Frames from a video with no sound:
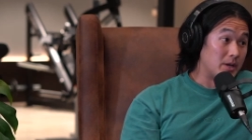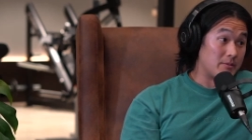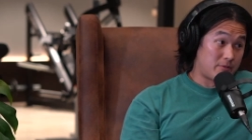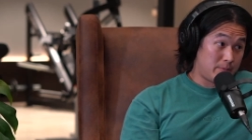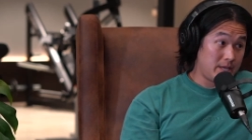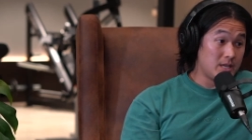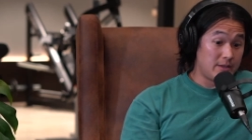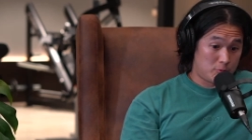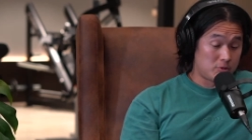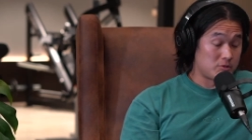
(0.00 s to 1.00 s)
But for
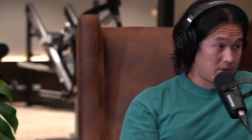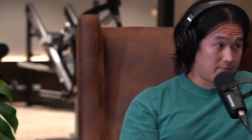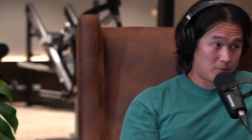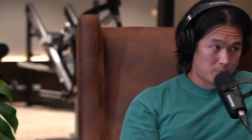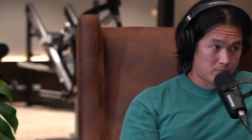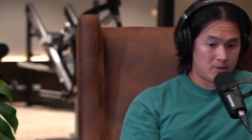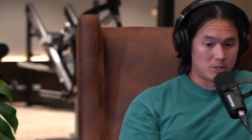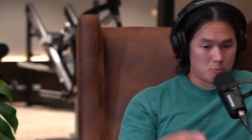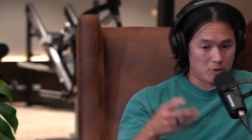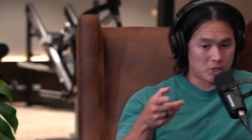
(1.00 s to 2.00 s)
me, every one of
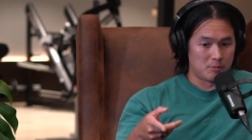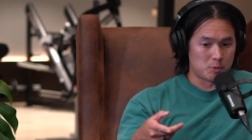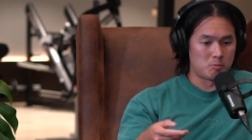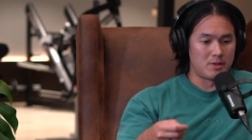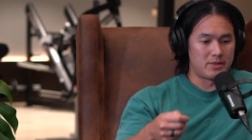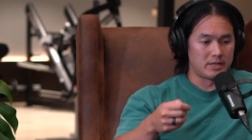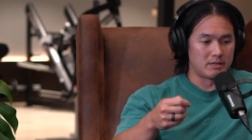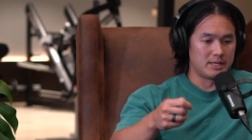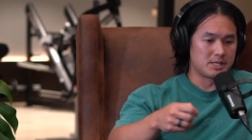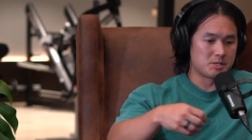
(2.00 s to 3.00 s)
those workshops is one
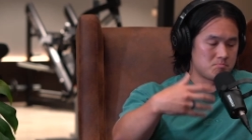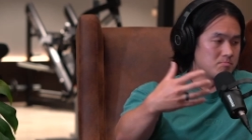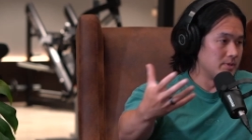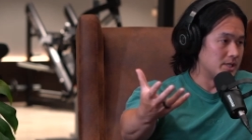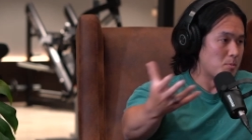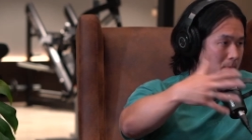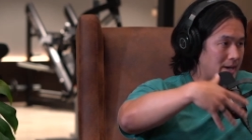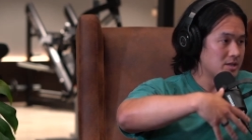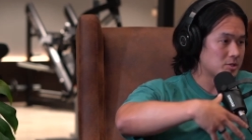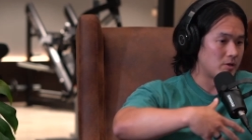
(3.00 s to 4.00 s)
thing. It's
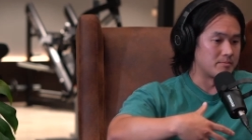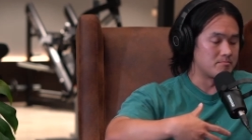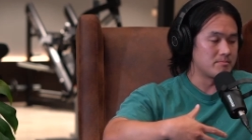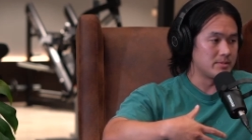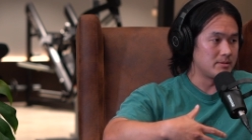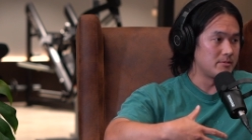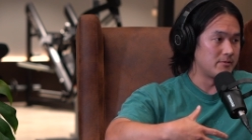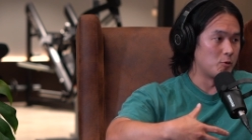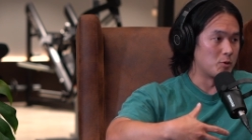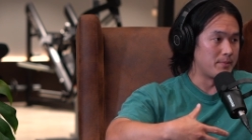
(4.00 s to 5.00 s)
money, so I can
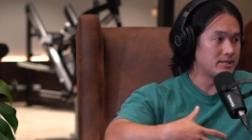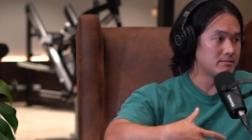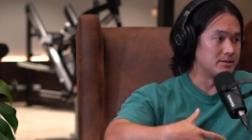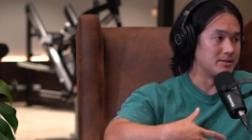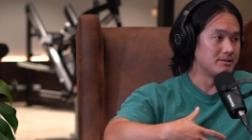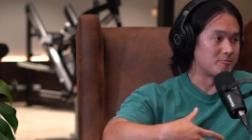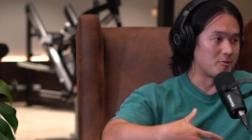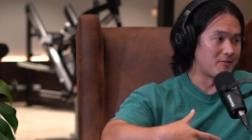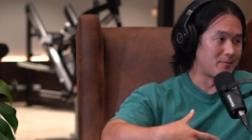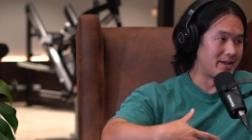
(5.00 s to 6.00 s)
afford meat and a
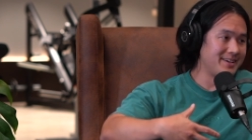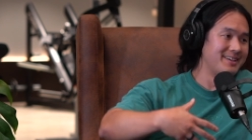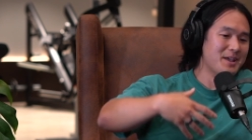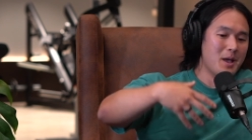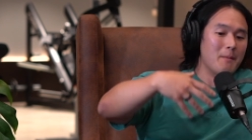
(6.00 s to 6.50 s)
roof over my head.